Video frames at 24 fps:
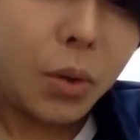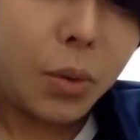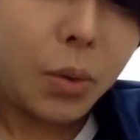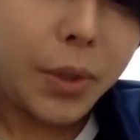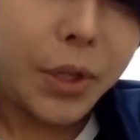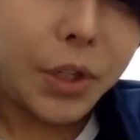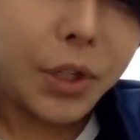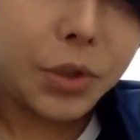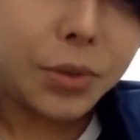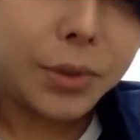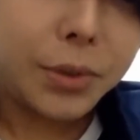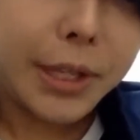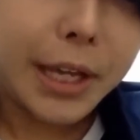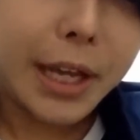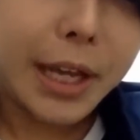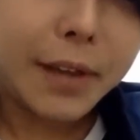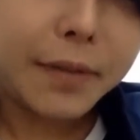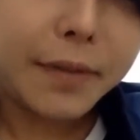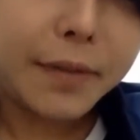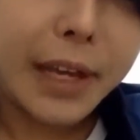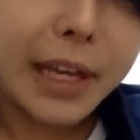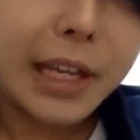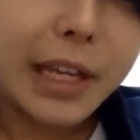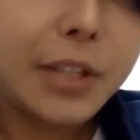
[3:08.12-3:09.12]
We should
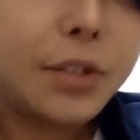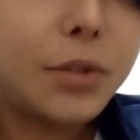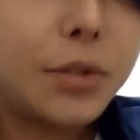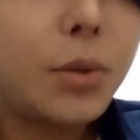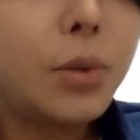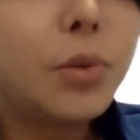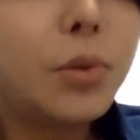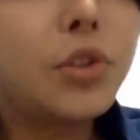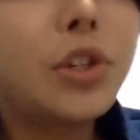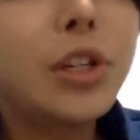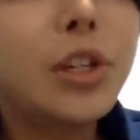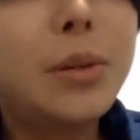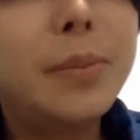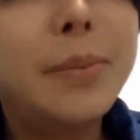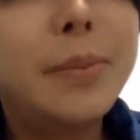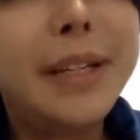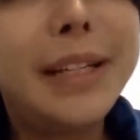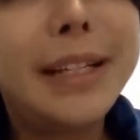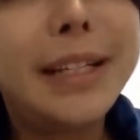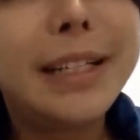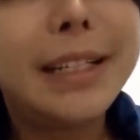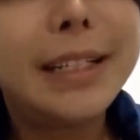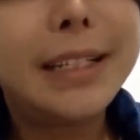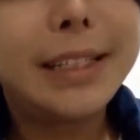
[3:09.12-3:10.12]
have a social
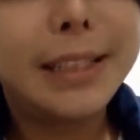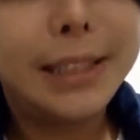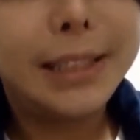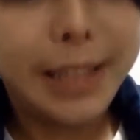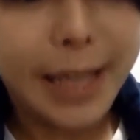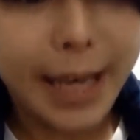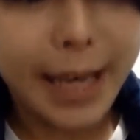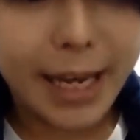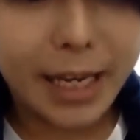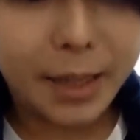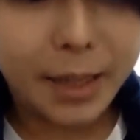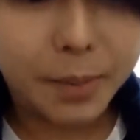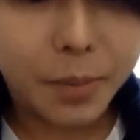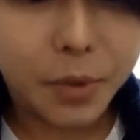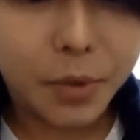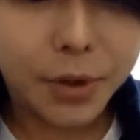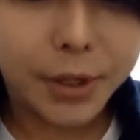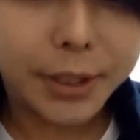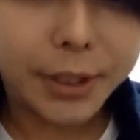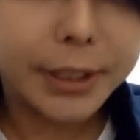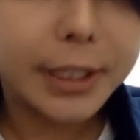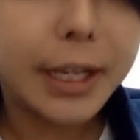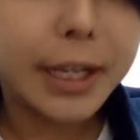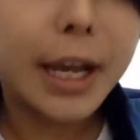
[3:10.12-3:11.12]
media
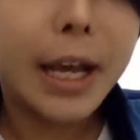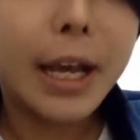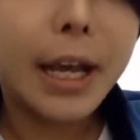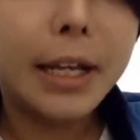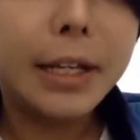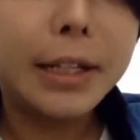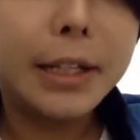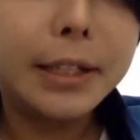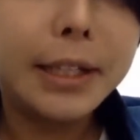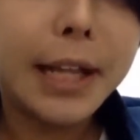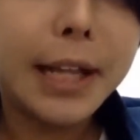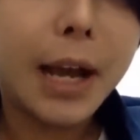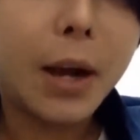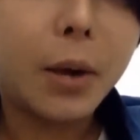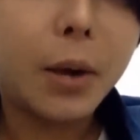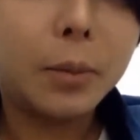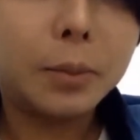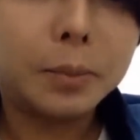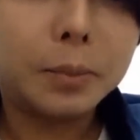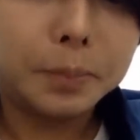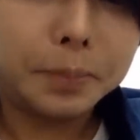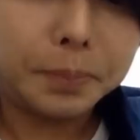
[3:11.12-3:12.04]
endpoint now.